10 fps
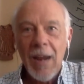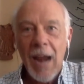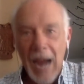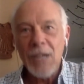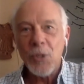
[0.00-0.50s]

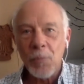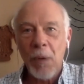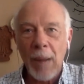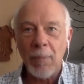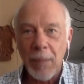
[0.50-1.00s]
i should
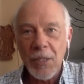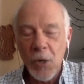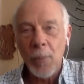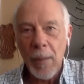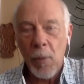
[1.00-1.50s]
probably
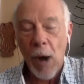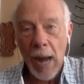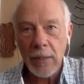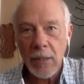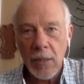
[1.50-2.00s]
still be
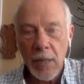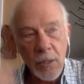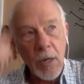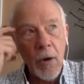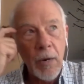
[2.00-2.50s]
practicing
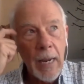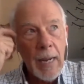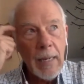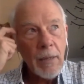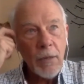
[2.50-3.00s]
so
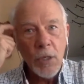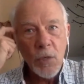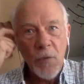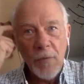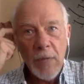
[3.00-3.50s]
yeah, they're
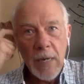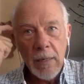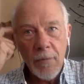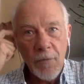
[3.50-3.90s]
just 15,